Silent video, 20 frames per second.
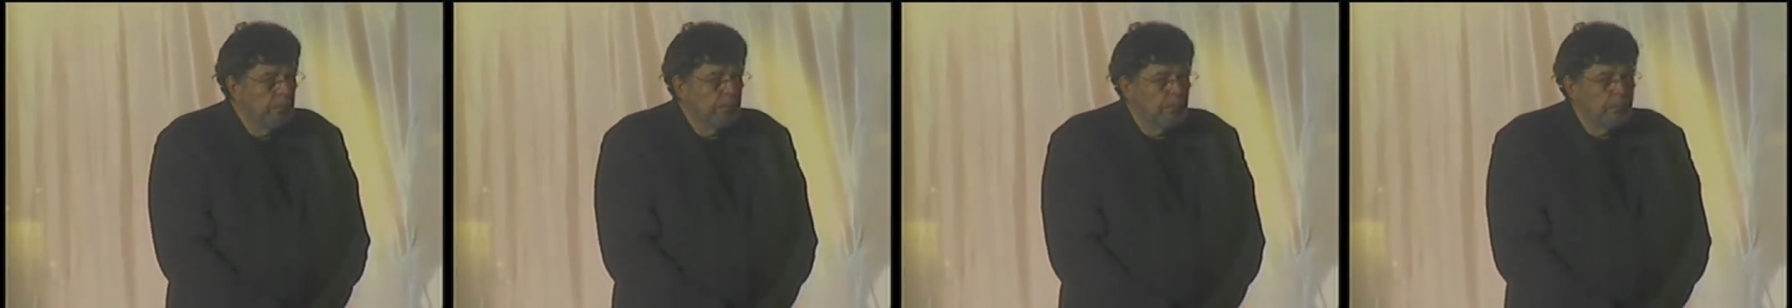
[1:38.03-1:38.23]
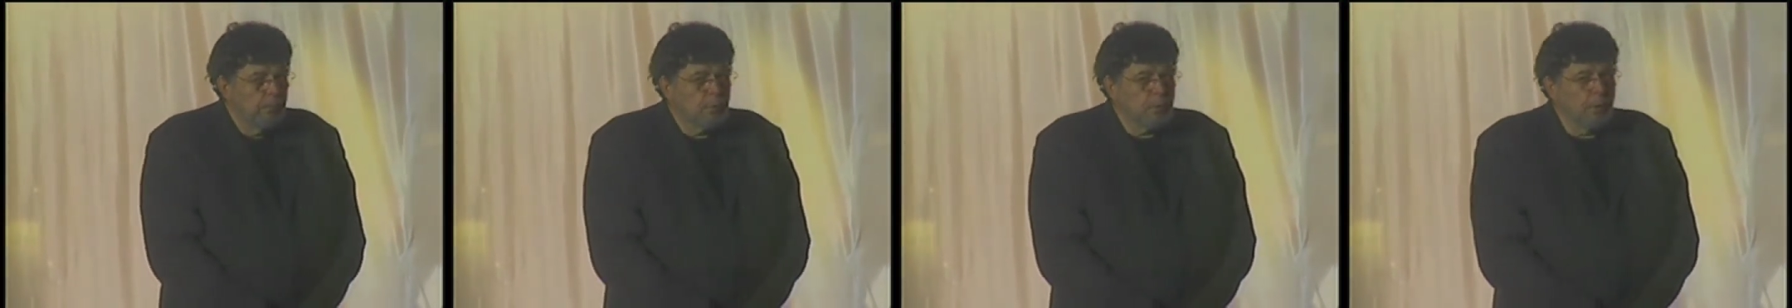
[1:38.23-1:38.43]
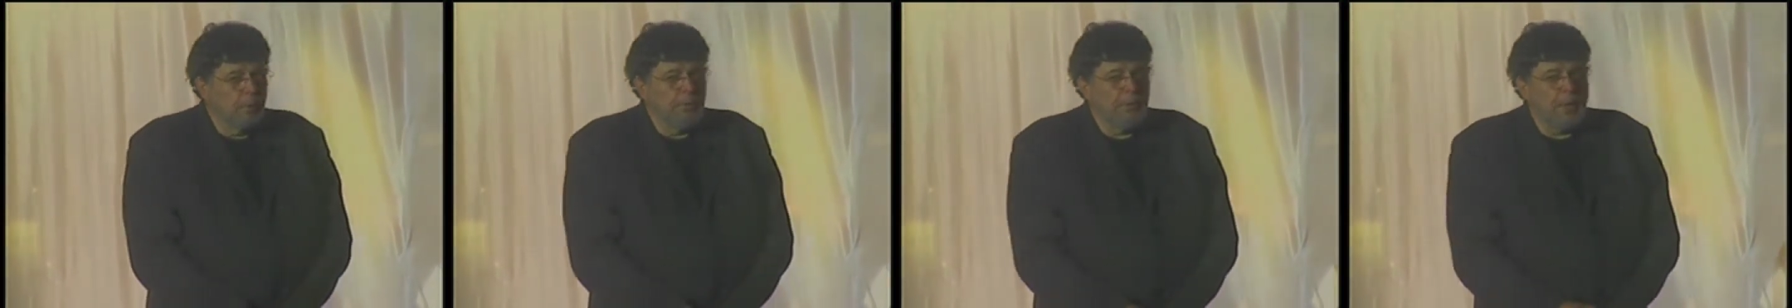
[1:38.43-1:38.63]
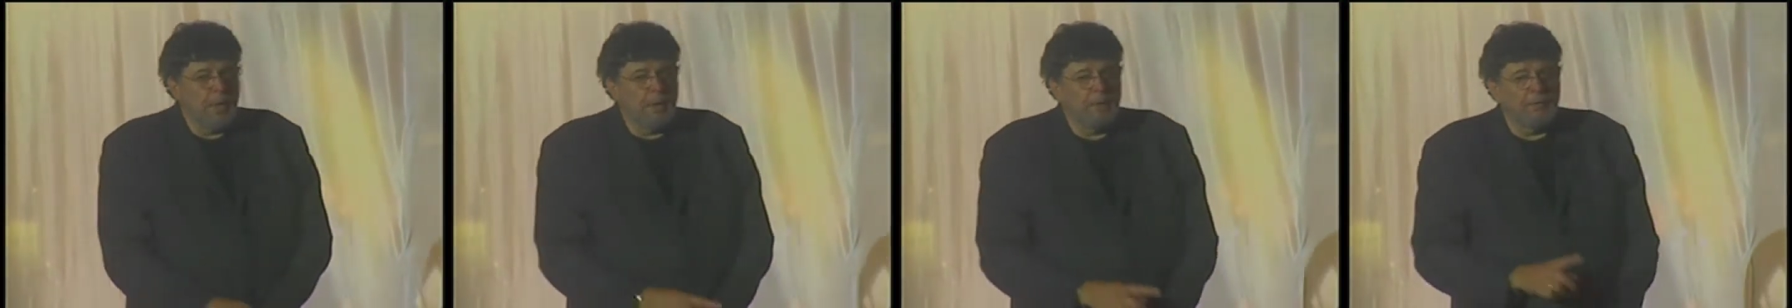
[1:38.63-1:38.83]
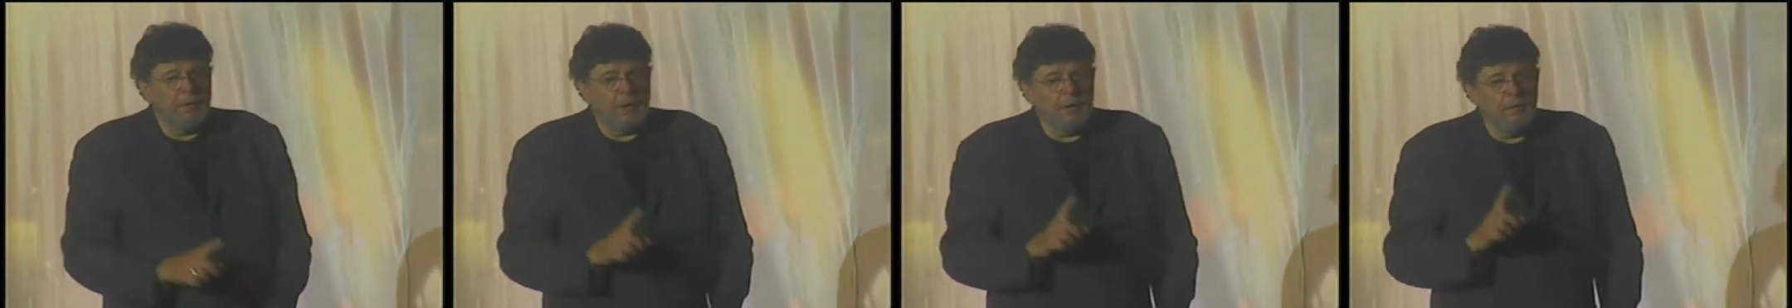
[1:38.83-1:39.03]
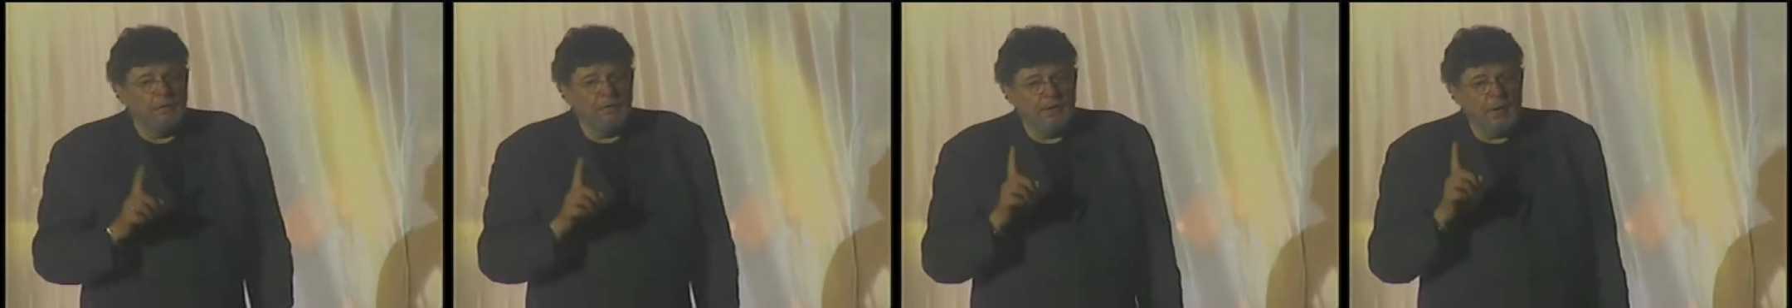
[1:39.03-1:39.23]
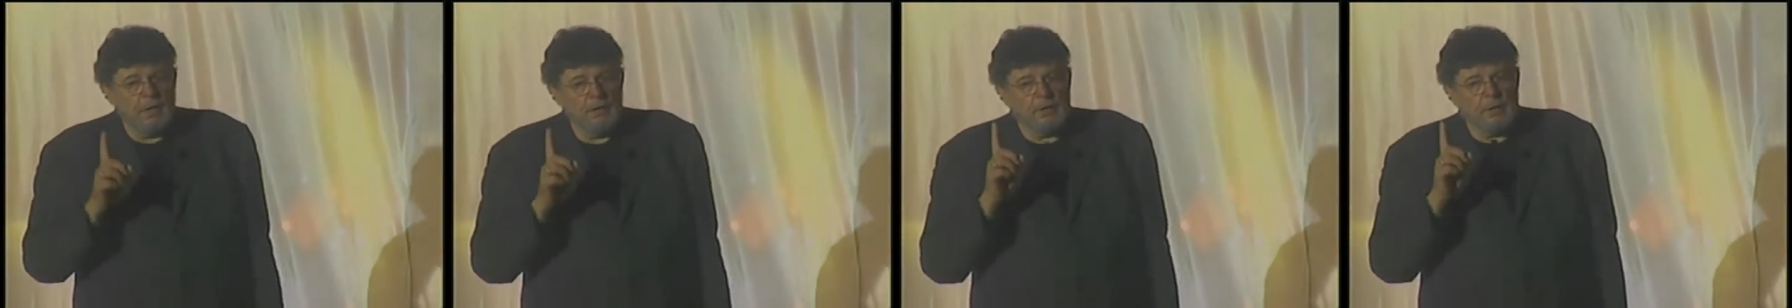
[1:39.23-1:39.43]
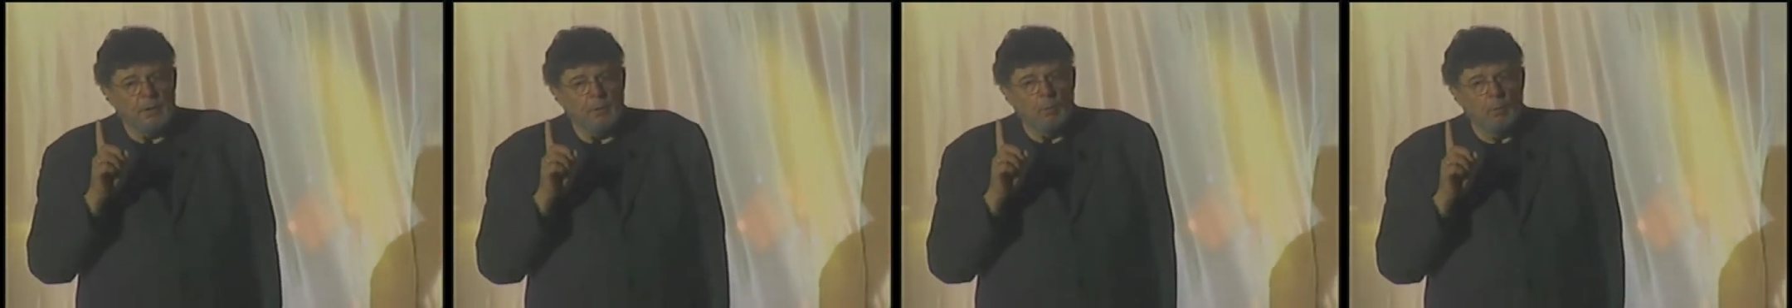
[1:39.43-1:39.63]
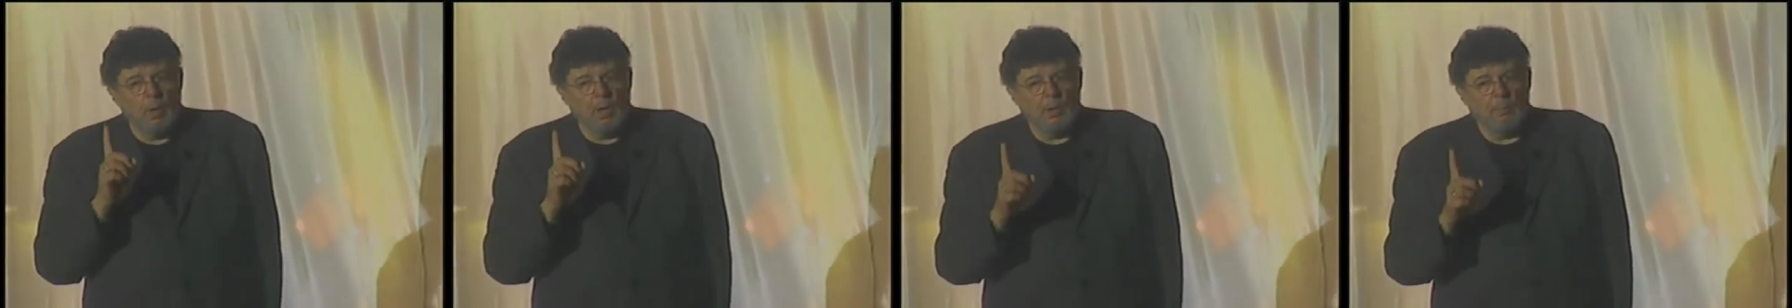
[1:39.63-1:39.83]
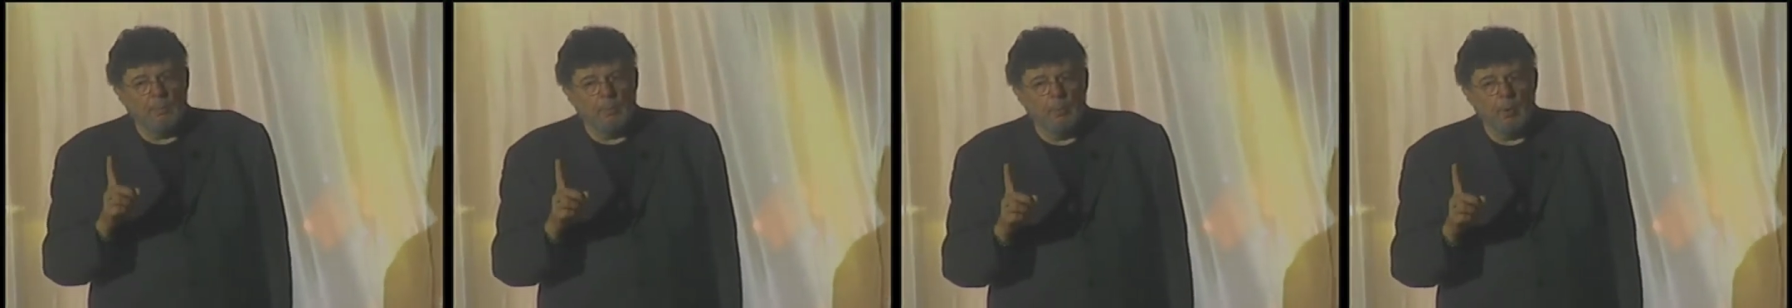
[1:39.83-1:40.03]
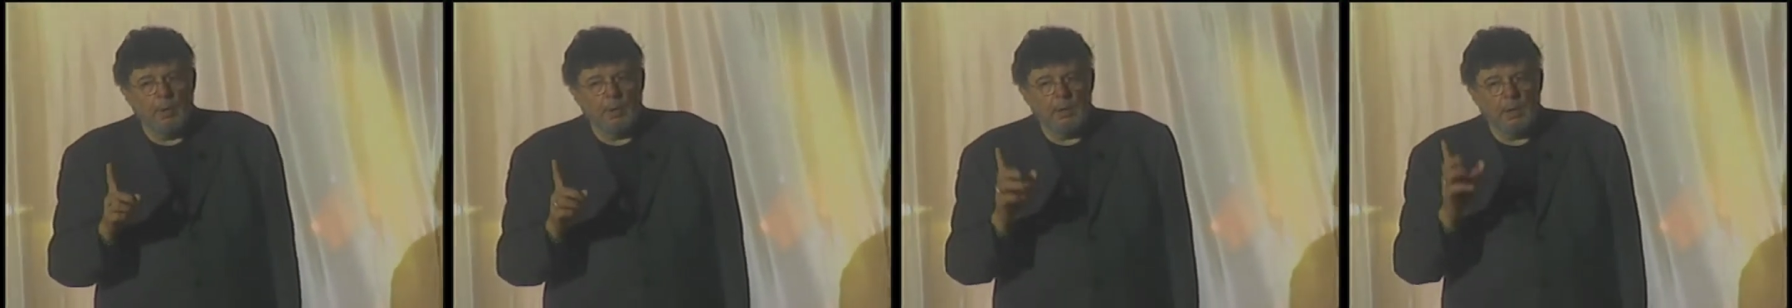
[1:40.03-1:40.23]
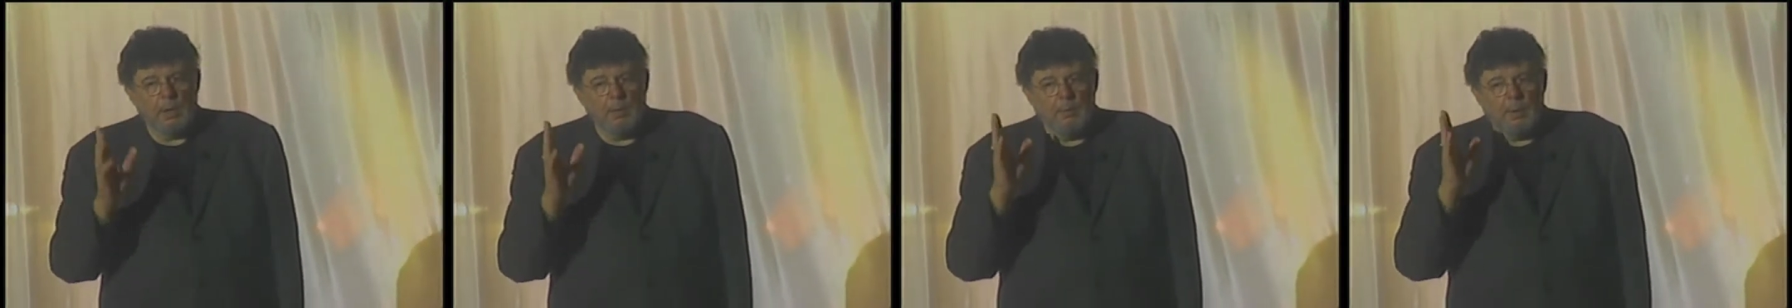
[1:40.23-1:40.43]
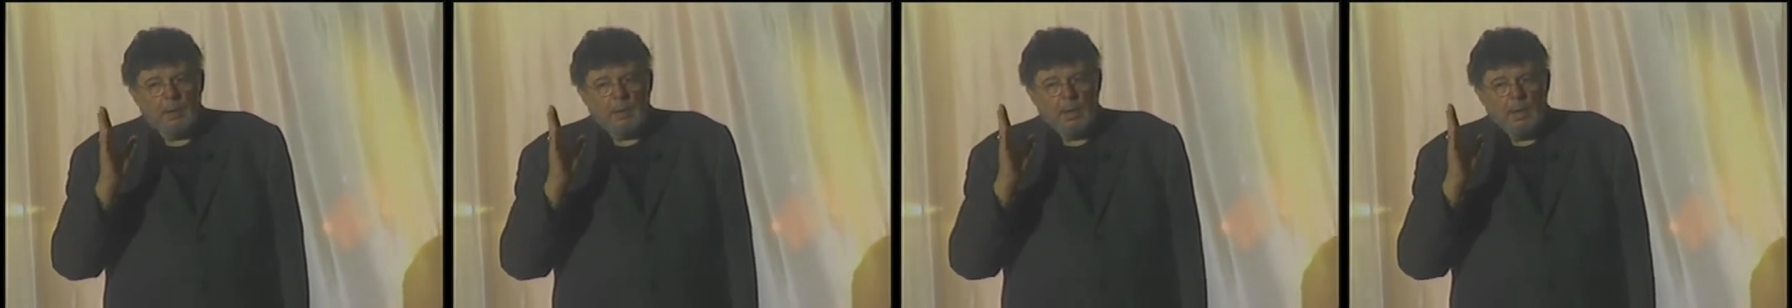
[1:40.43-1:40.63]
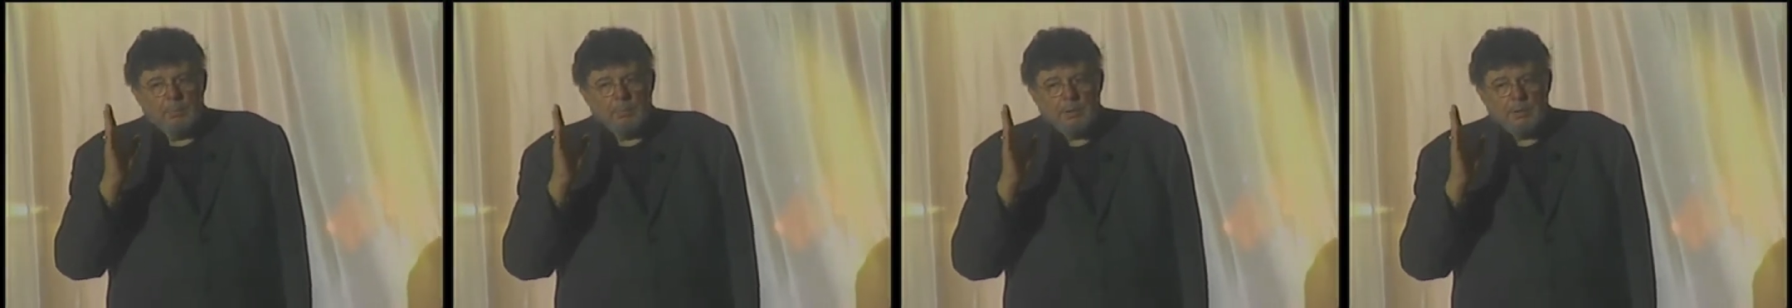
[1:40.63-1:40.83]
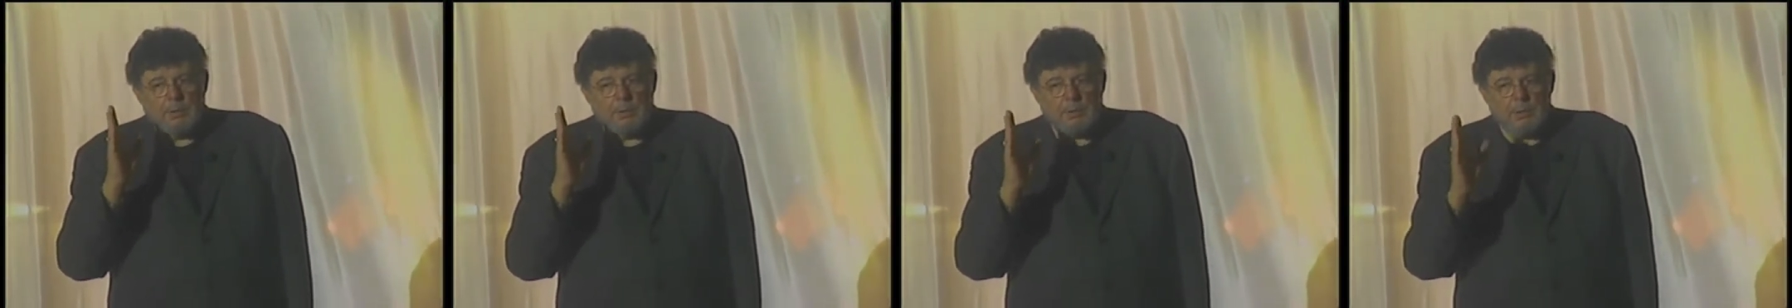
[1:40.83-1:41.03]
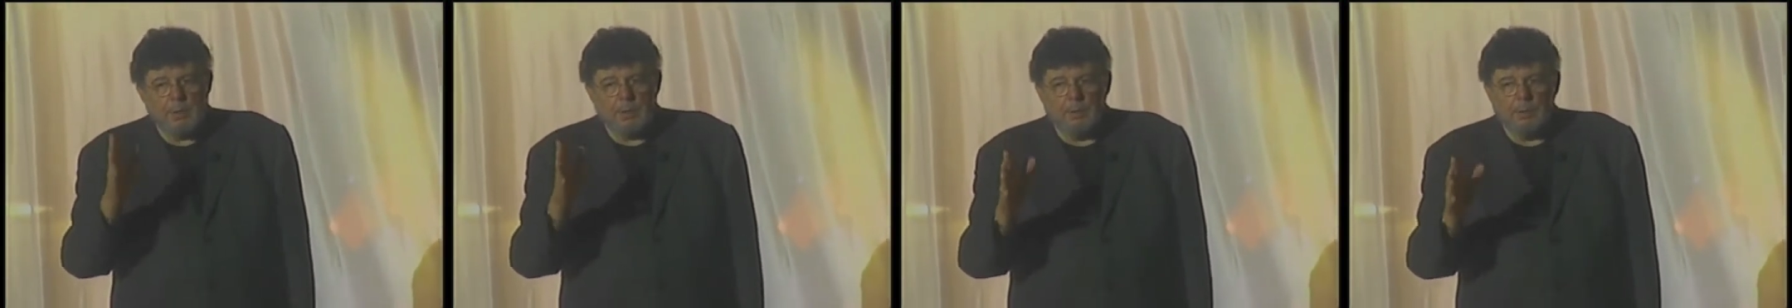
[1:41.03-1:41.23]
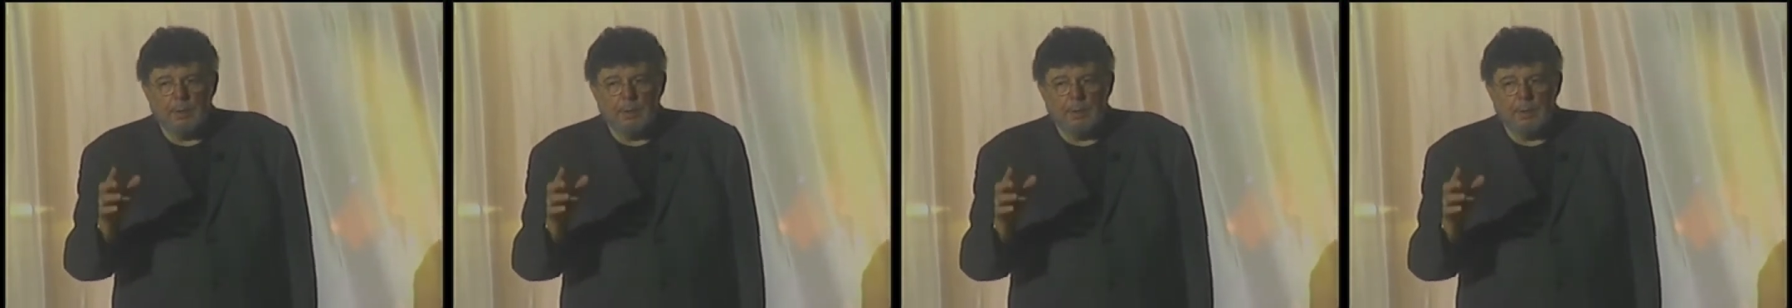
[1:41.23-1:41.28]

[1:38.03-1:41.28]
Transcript: So then if he offends in one point, he becomes a sinner.